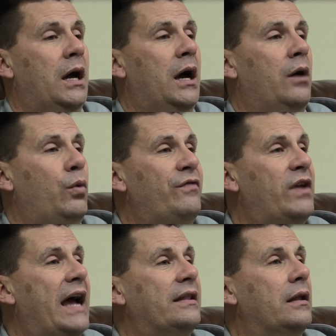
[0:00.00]
Uh,
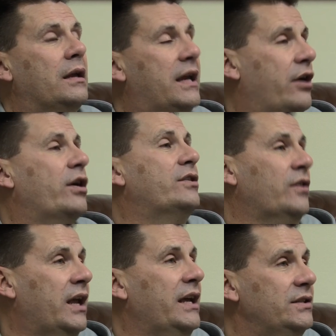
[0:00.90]
we've got
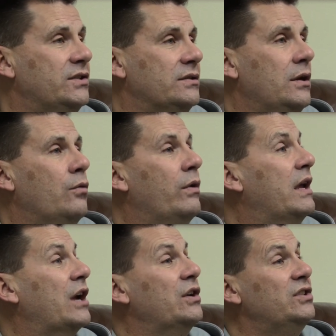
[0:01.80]
character kids. We've
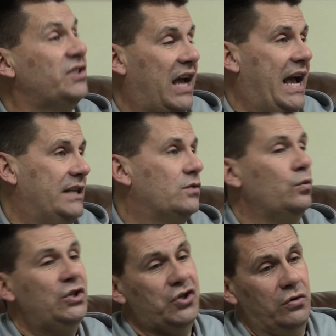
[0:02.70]
got good size.
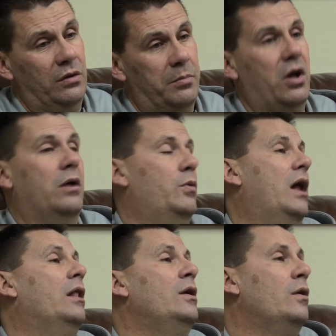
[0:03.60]
We shoot the ball
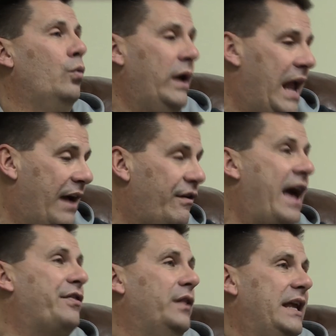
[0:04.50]
well. We have
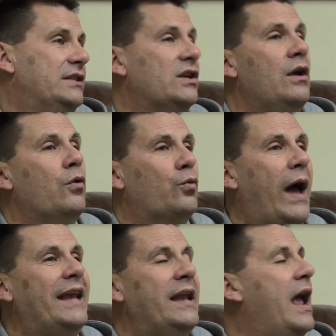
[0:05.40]
athletes.
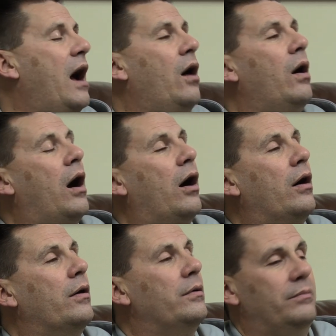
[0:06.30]
Right now,
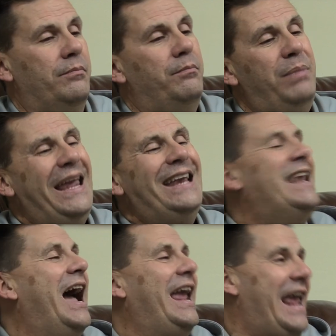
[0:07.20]
our
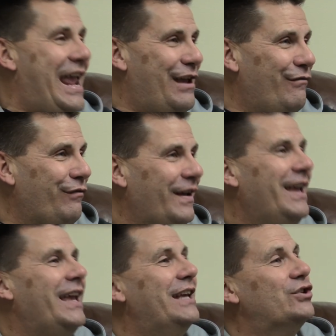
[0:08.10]
being naive
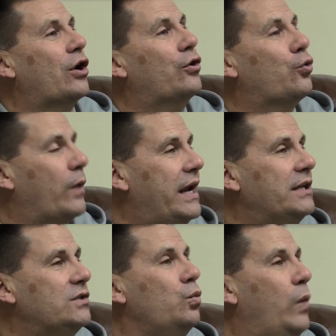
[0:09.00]
is our
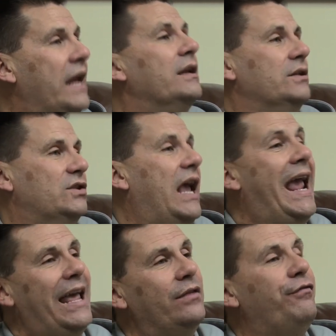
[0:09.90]
greatest weakness,
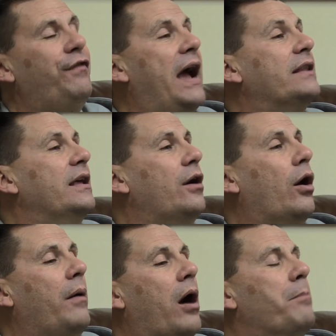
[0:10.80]
and the fact that
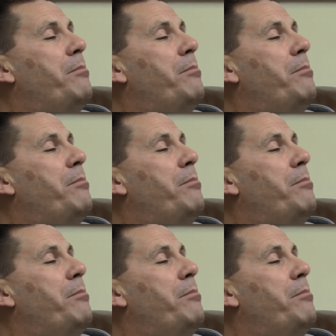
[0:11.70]
our, our